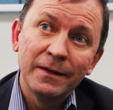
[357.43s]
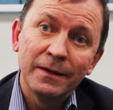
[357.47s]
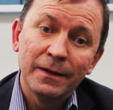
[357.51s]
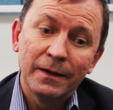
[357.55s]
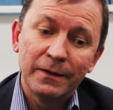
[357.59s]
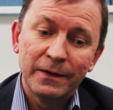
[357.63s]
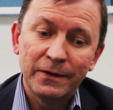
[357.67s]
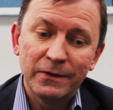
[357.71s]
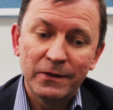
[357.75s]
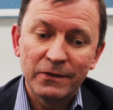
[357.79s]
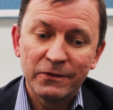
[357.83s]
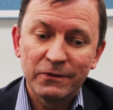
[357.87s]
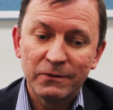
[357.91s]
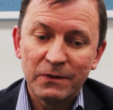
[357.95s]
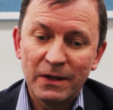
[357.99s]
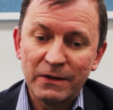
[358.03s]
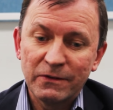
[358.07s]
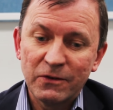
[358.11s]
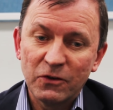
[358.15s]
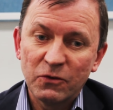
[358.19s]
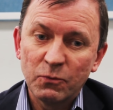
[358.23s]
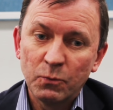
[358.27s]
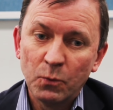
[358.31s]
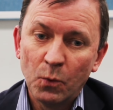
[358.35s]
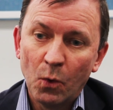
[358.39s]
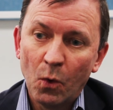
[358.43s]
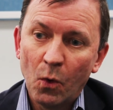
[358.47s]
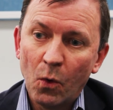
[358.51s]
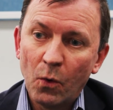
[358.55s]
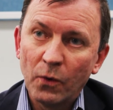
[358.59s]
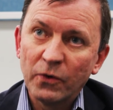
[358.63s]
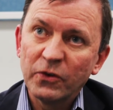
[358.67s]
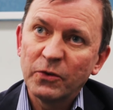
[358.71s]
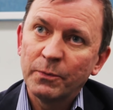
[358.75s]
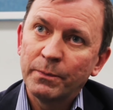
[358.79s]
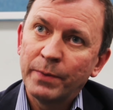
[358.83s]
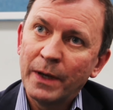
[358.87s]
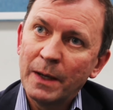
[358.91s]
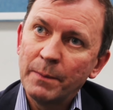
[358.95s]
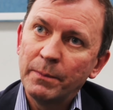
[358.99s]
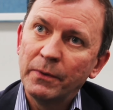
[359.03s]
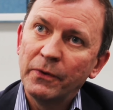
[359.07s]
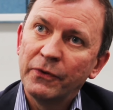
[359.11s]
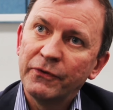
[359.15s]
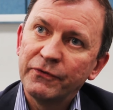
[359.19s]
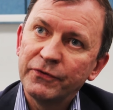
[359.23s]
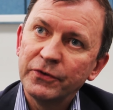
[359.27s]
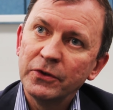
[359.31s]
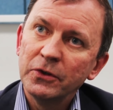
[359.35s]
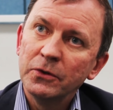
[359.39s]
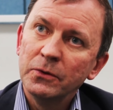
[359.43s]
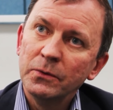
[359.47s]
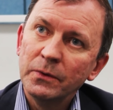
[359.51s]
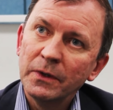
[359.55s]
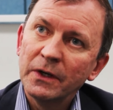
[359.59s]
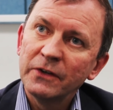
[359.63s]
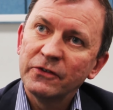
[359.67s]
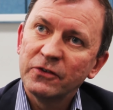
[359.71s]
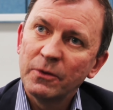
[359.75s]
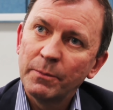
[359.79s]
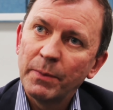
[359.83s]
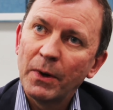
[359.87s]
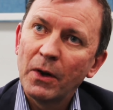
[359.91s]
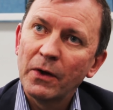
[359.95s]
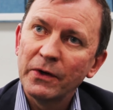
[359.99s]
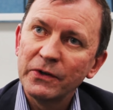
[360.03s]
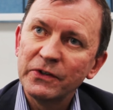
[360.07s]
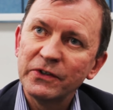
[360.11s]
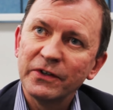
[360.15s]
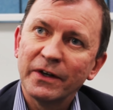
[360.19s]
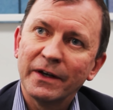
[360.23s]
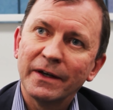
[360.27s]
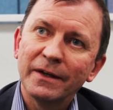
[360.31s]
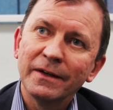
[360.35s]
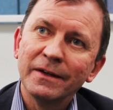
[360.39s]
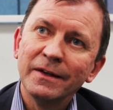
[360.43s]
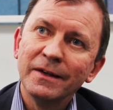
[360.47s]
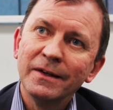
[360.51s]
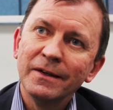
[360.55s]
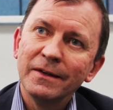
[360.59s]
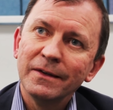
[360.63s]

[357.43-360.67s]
and it just walks people through a supply chain,